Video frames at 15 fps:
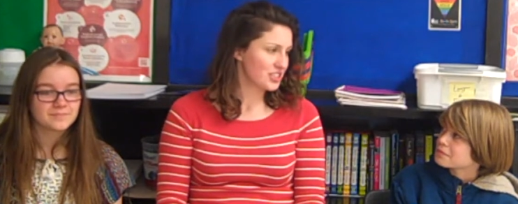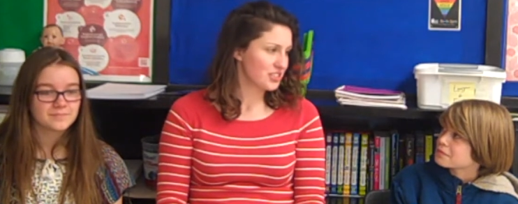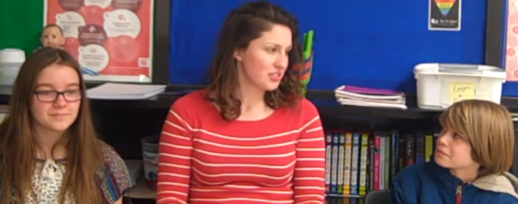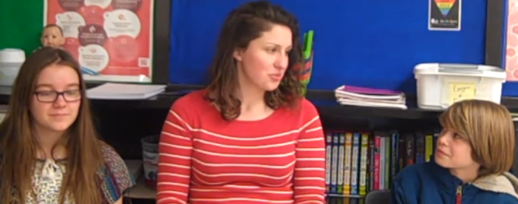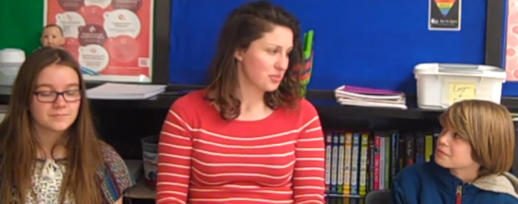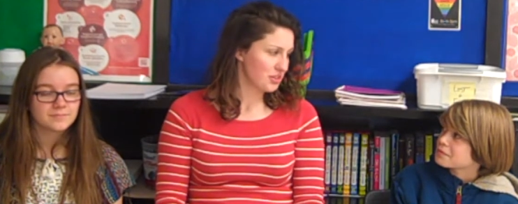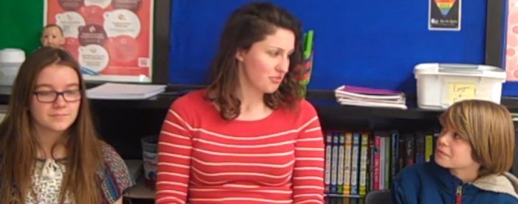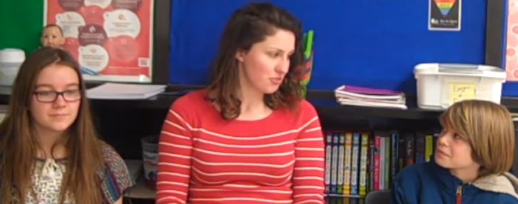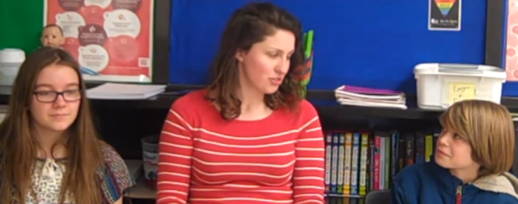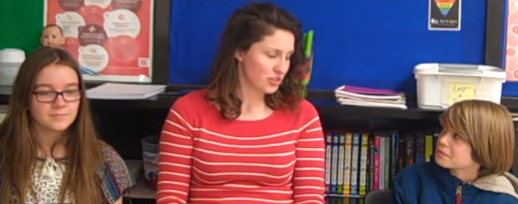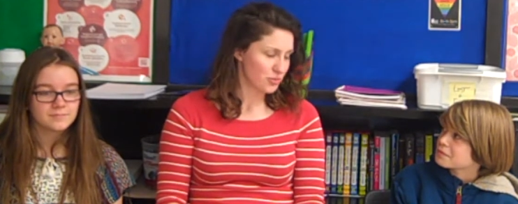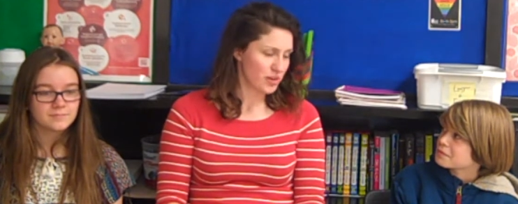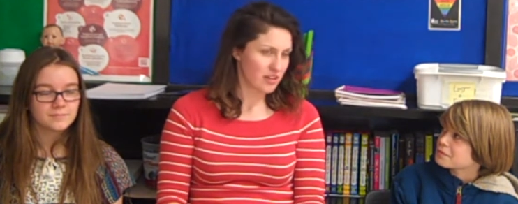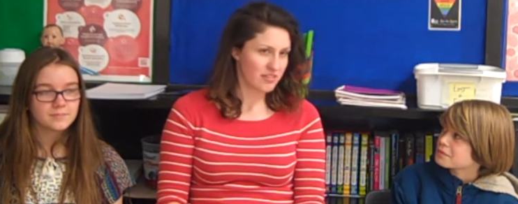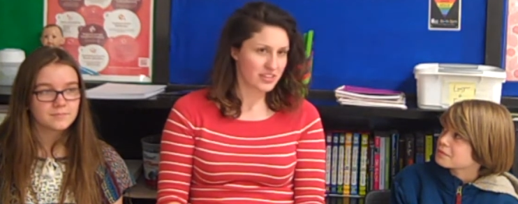Speaker 1: Three four,
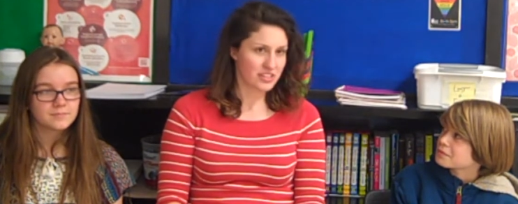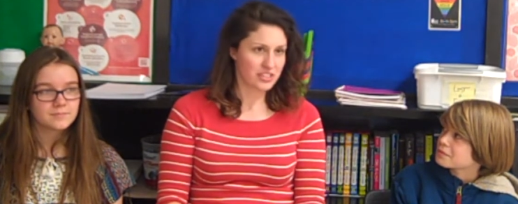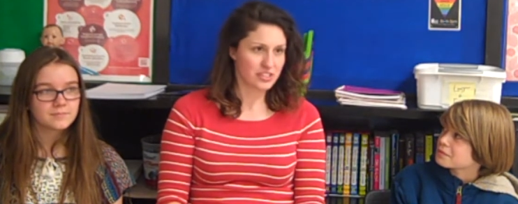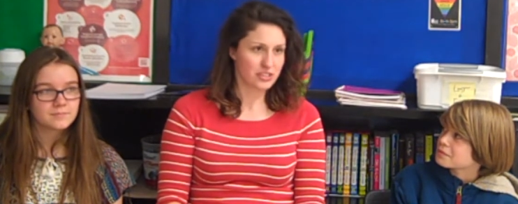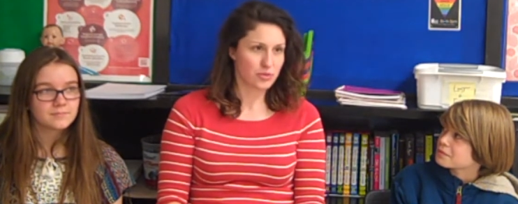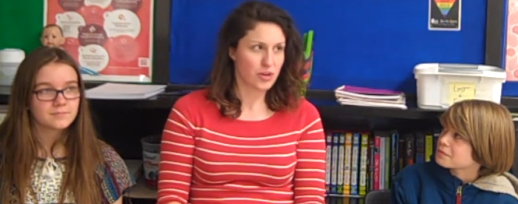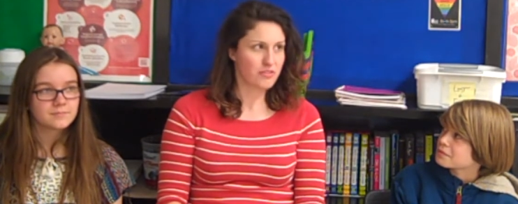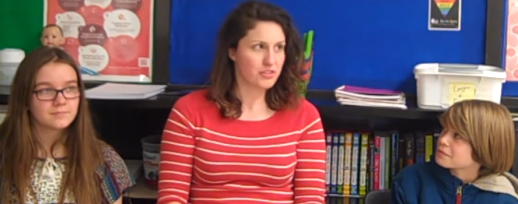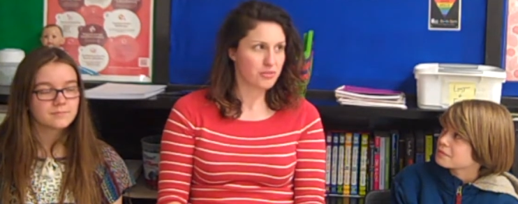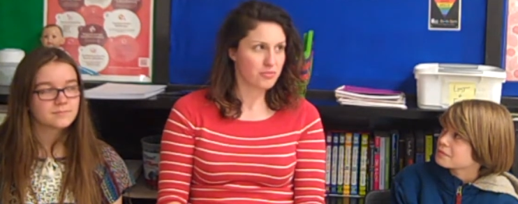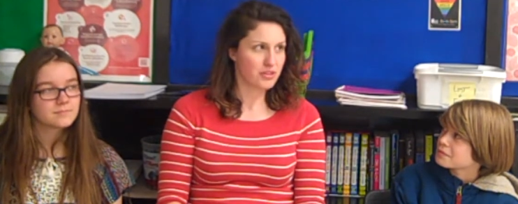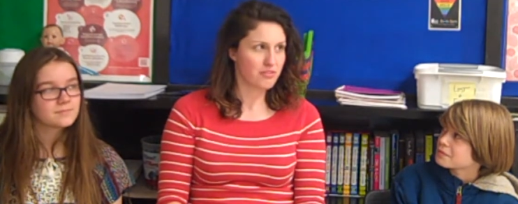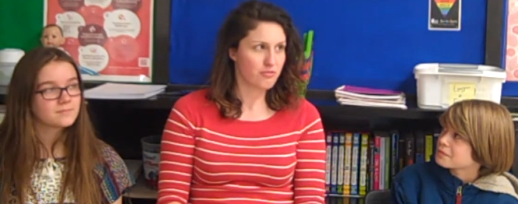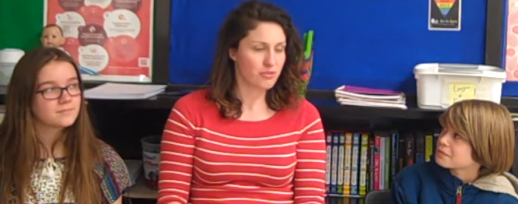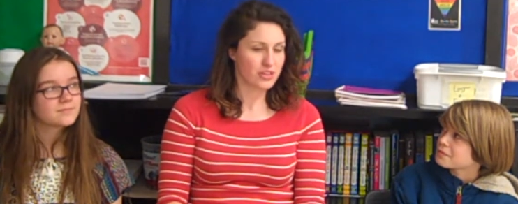12 and 12 and
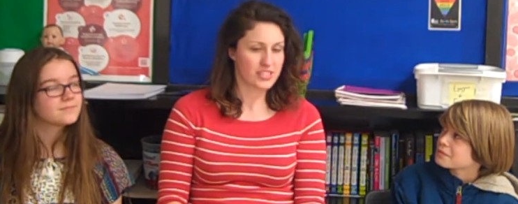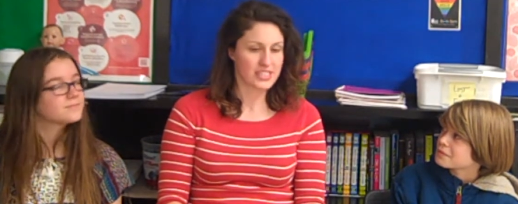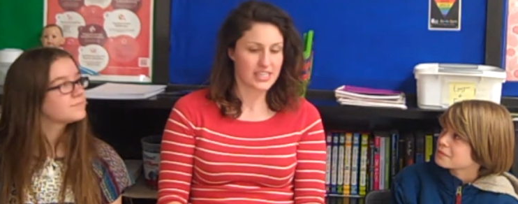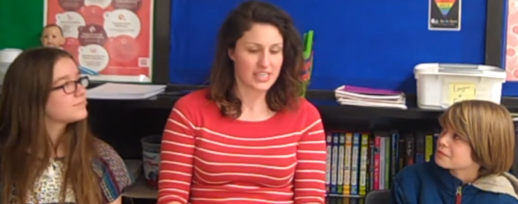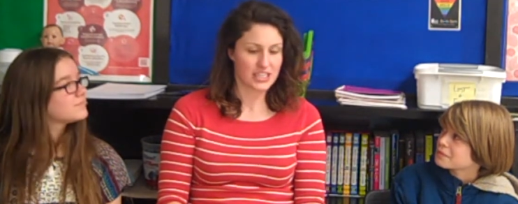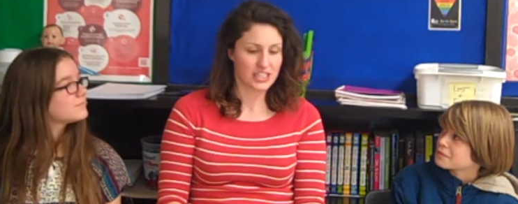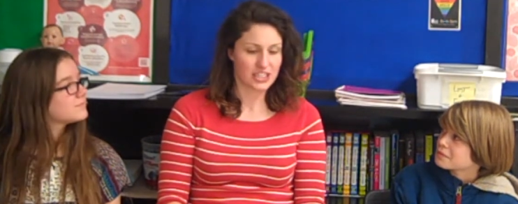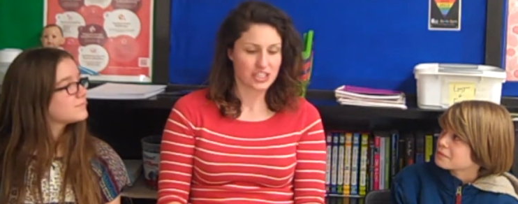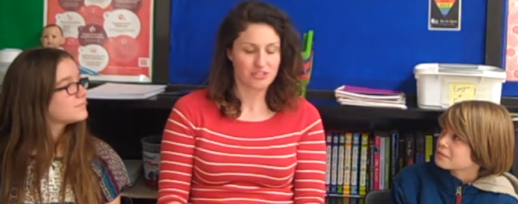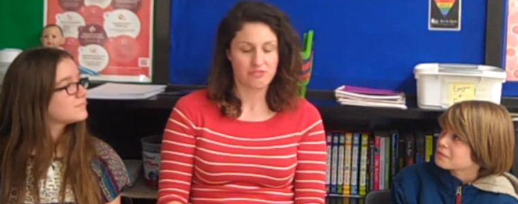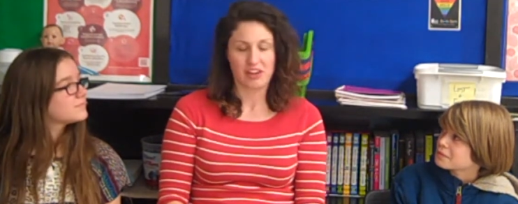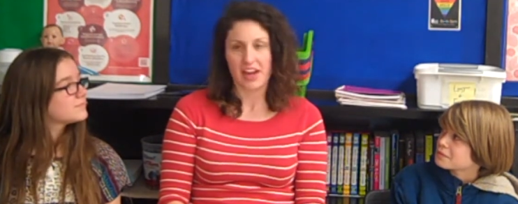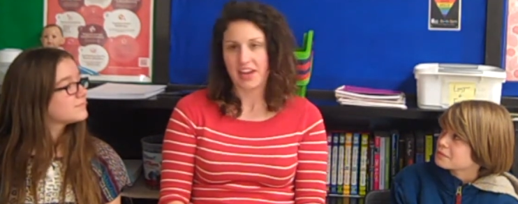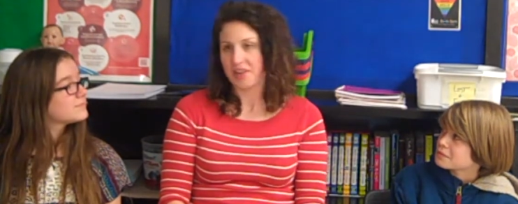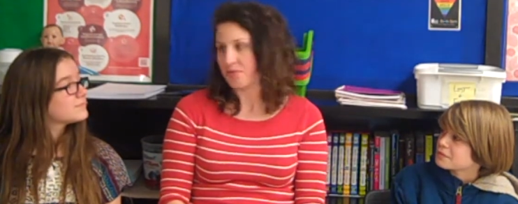3 fourths inch
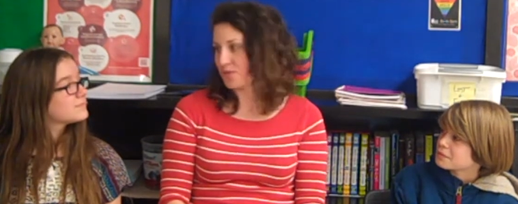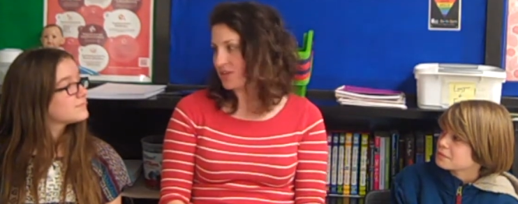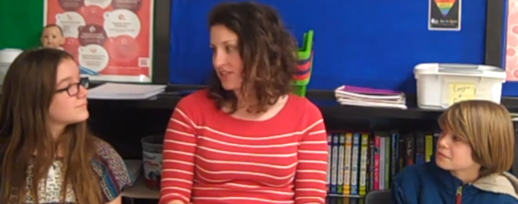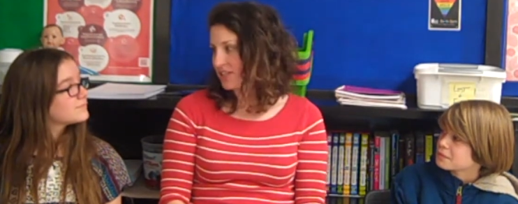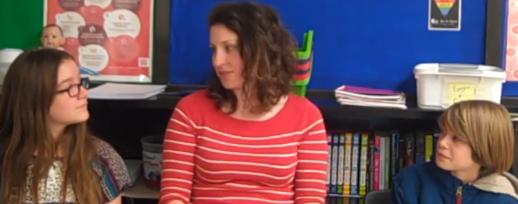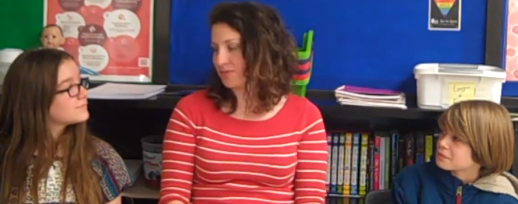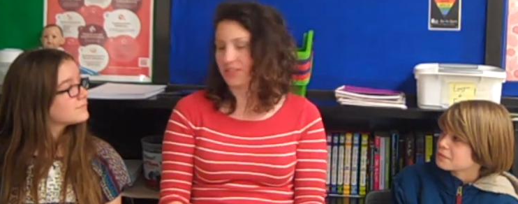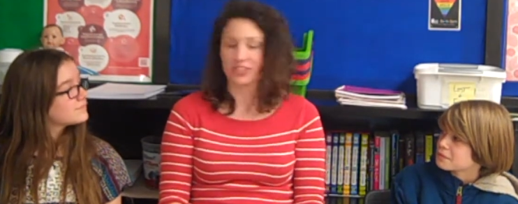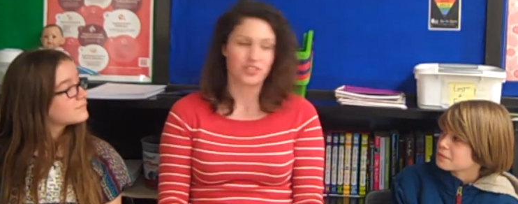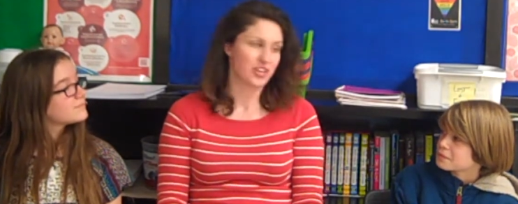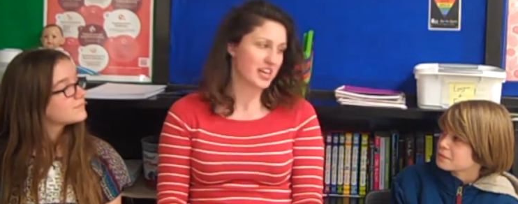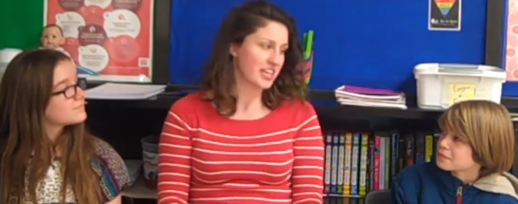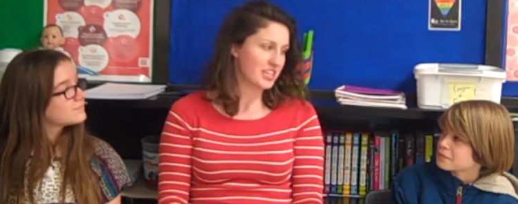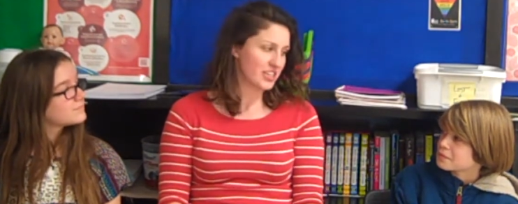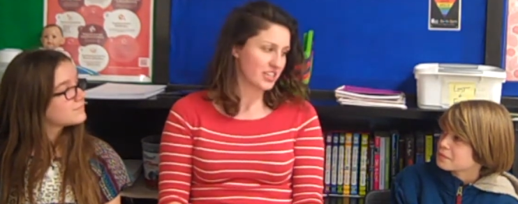vine wood with a
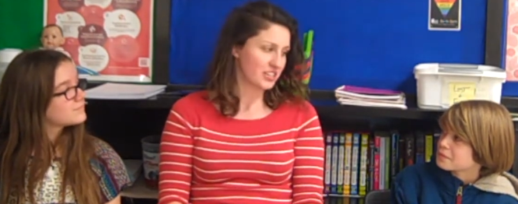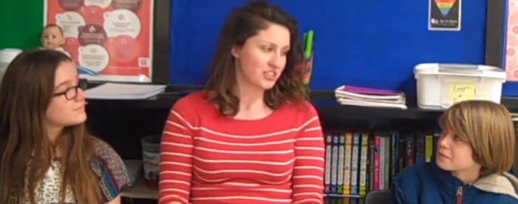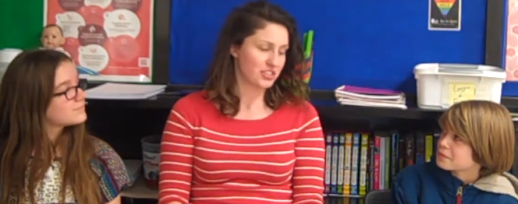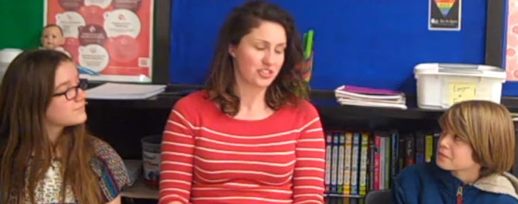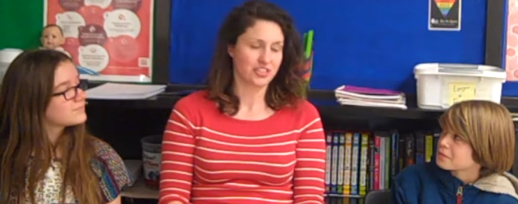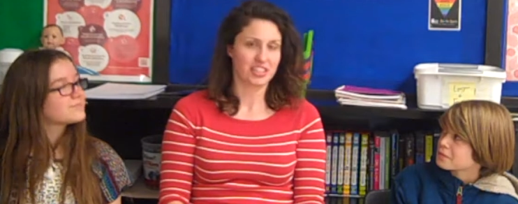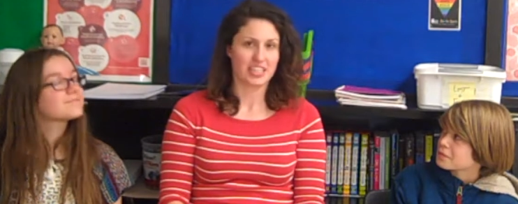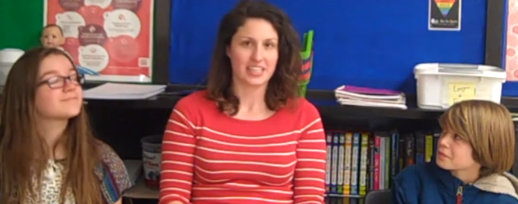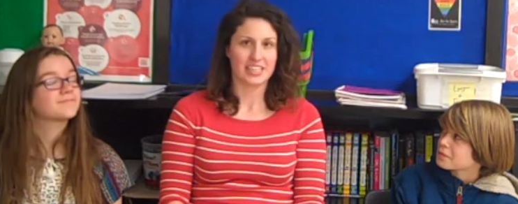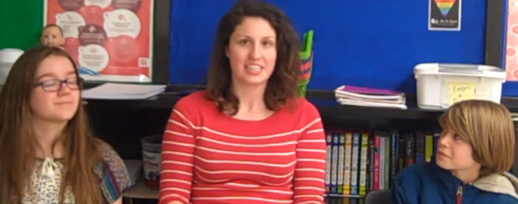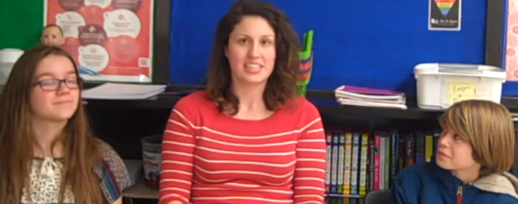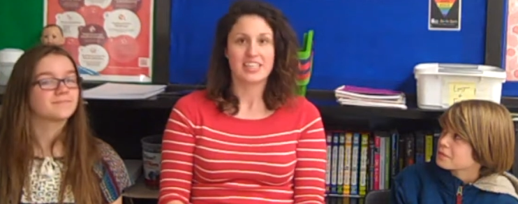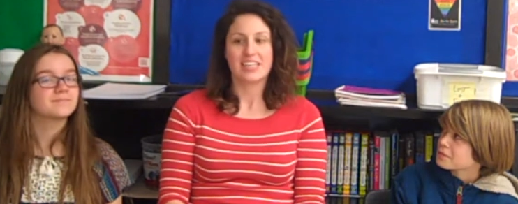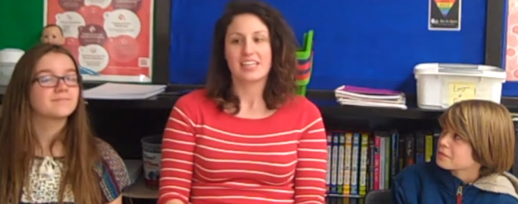dragon heart string.